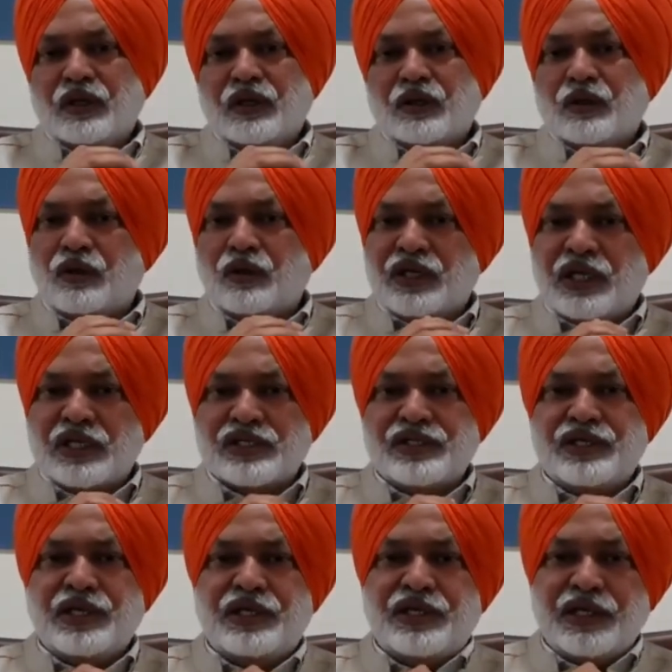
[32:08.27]
called as
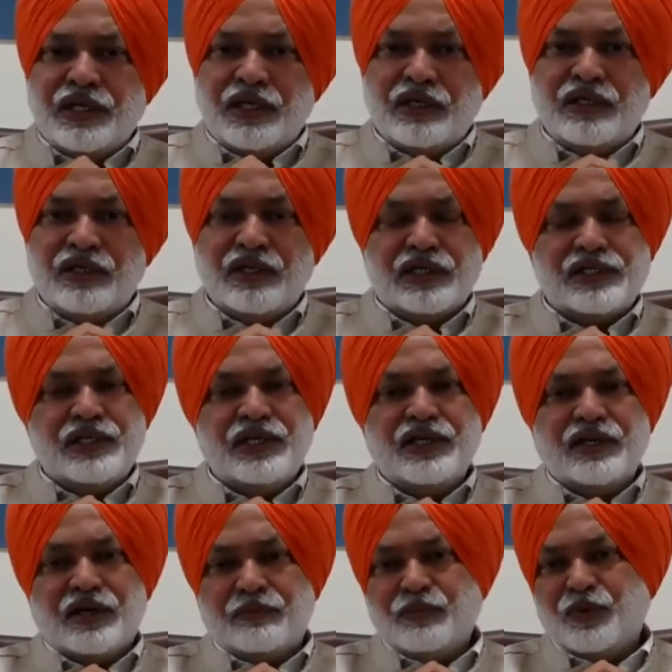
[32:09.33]
detailed
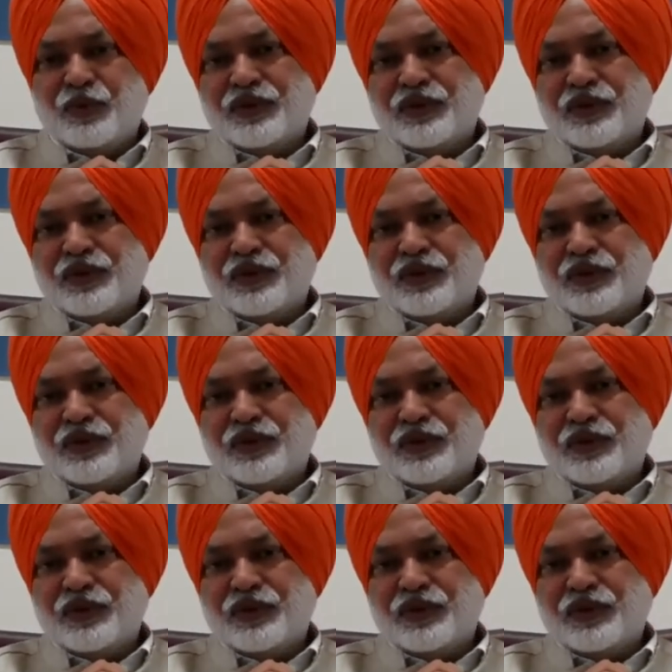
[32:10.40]
accident report.